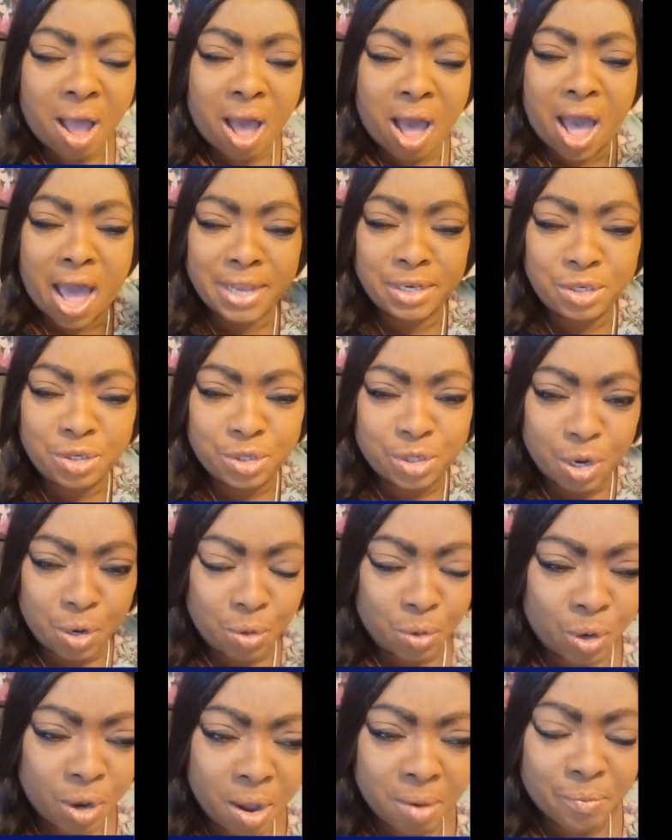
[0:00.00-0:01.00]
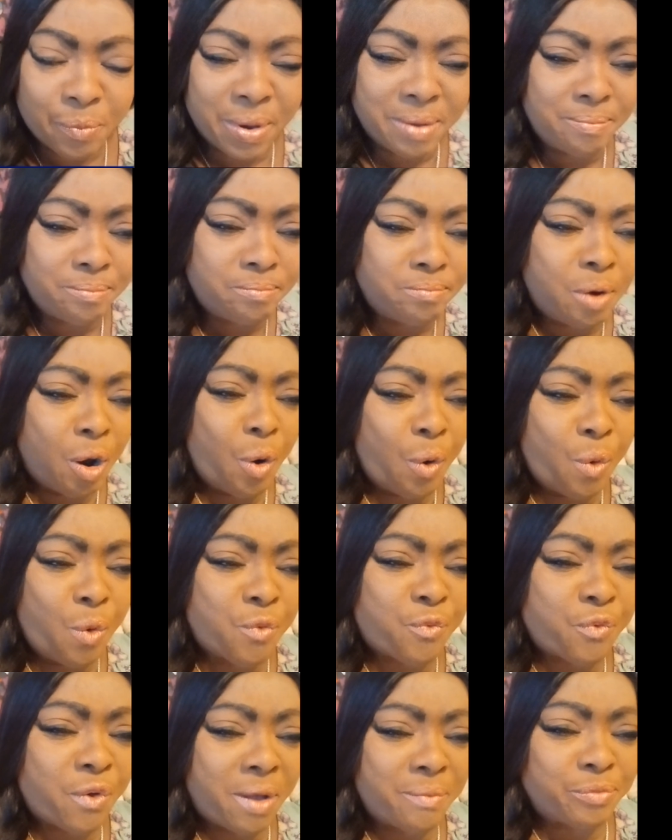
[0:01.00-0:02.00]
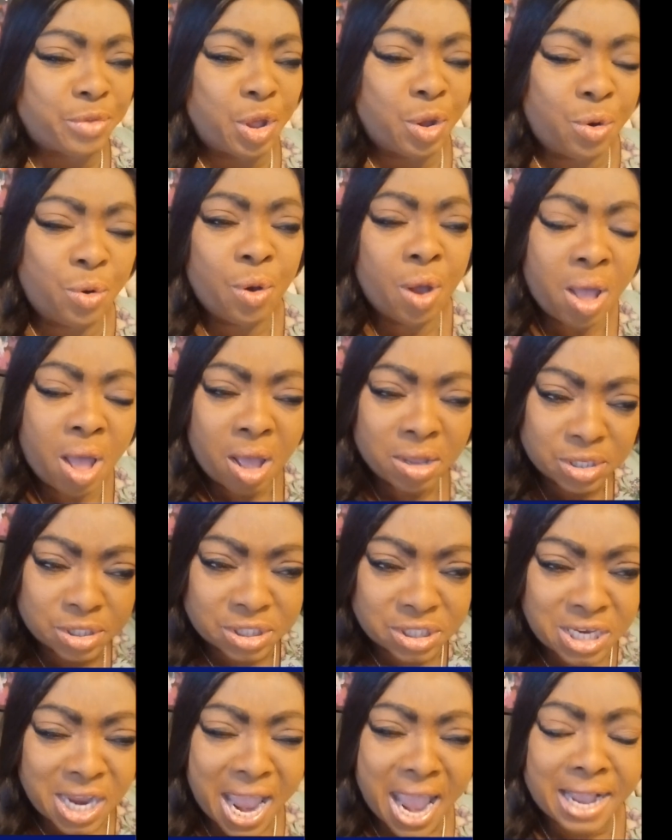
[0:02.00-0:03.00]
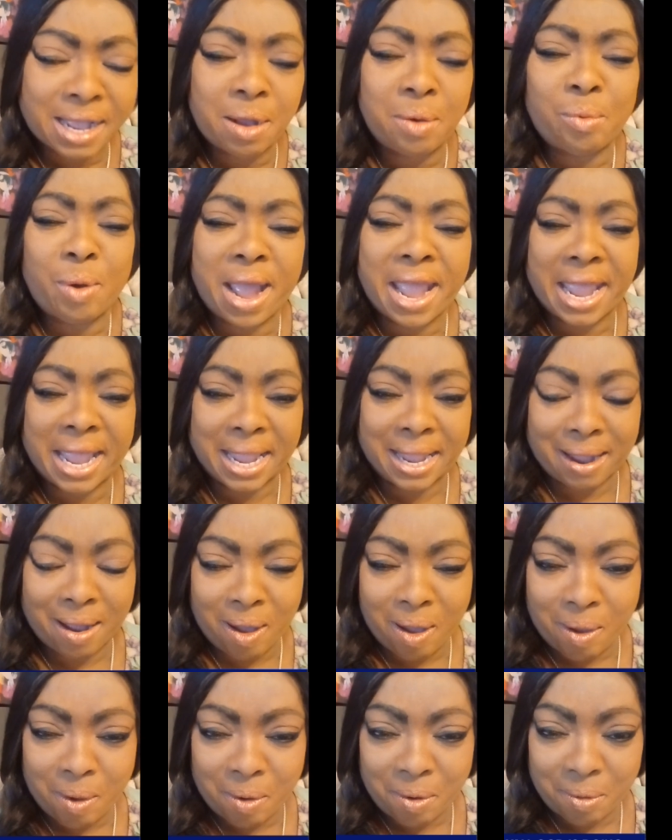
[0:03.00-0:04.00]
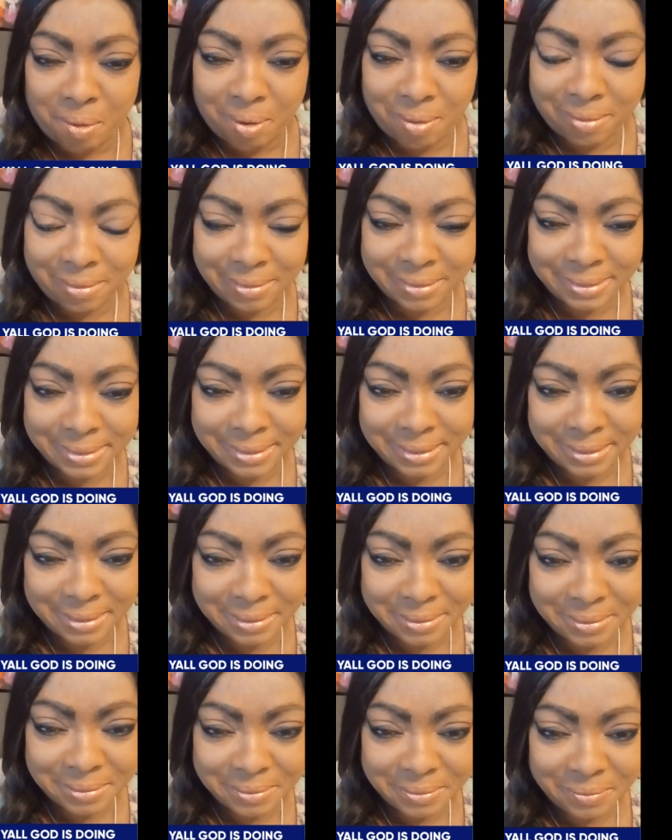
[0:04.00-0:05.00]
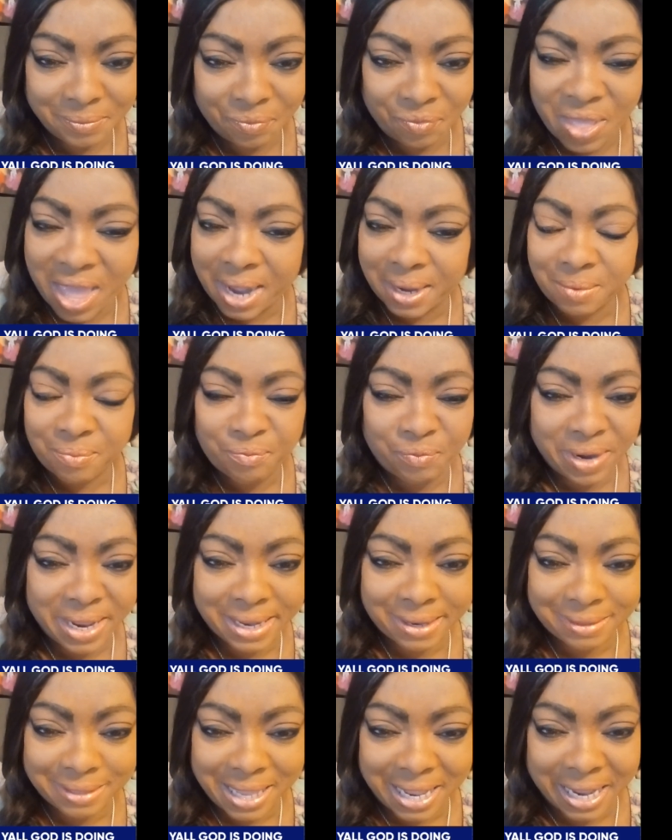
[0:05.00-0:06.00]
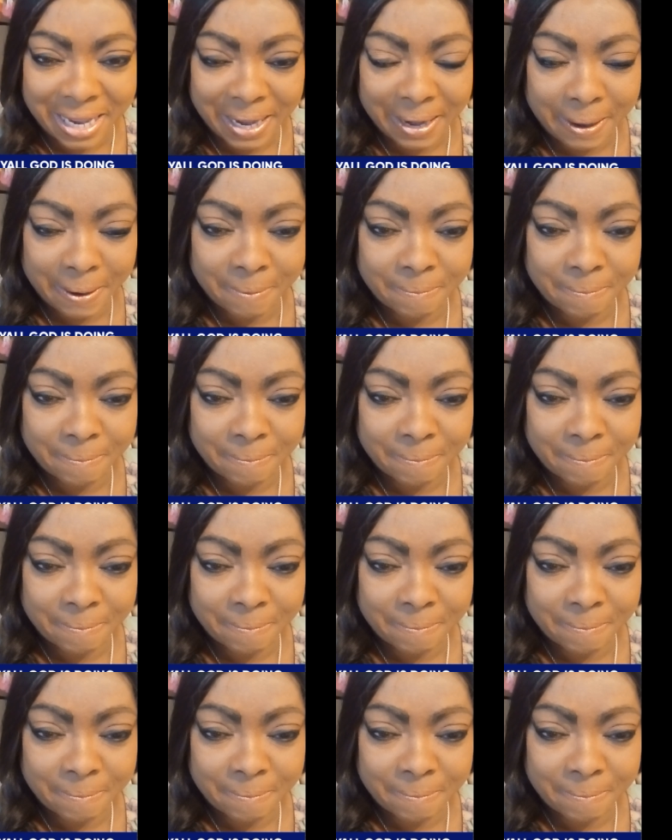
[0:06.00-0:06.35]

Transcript: undo, remove from you Take away all that afflict thee.